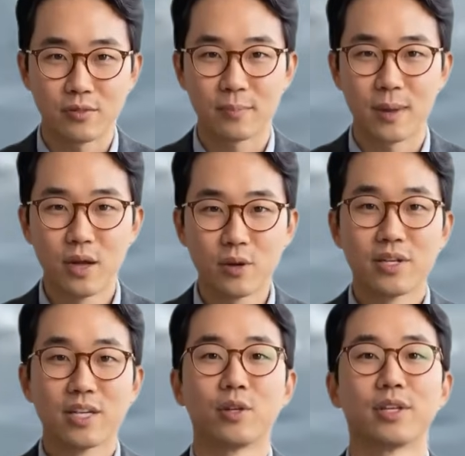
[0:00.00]

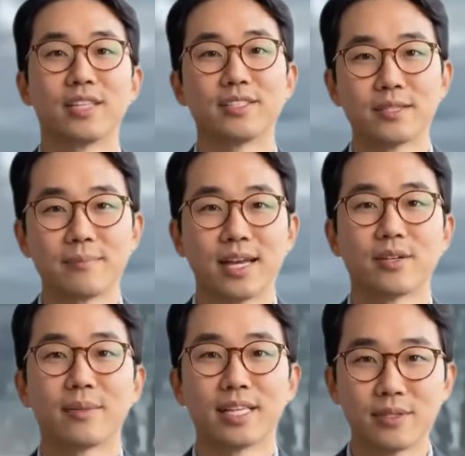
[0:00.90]
expose compartments and
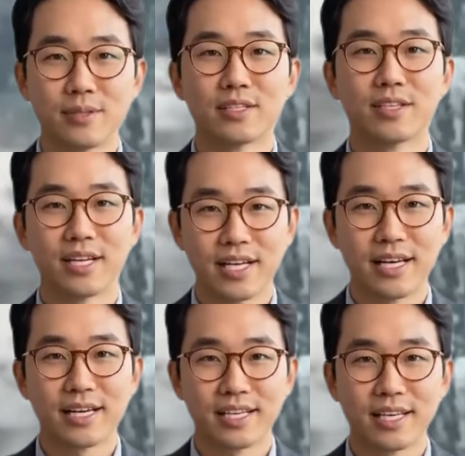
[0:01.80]
structural gaps in the
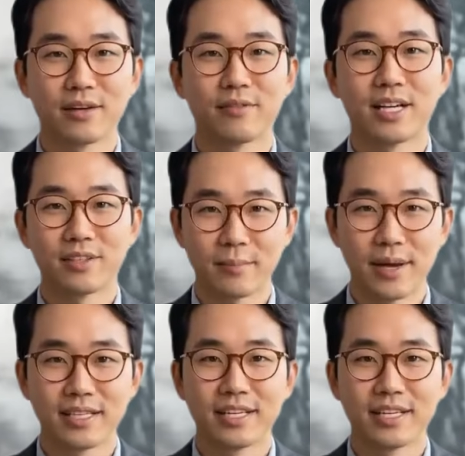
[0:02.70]
plating to trigger a